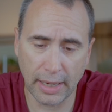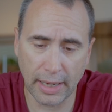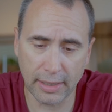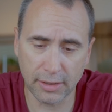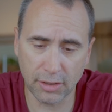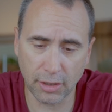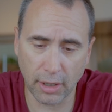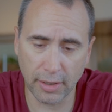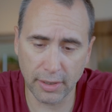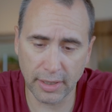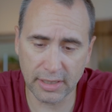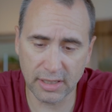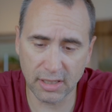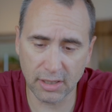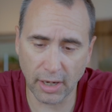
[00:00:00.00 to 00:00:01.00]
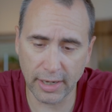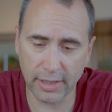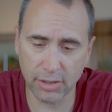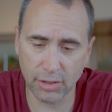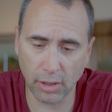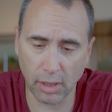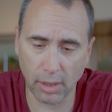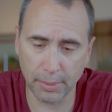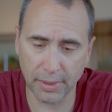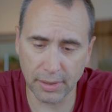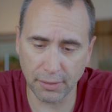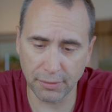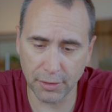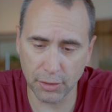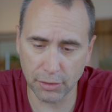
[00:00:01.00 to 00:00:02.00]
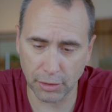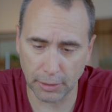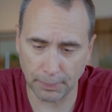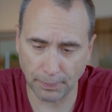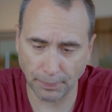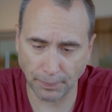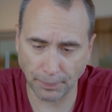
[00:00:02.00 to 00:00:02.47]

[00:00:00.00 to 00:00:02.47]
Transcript: and start a side job in the future.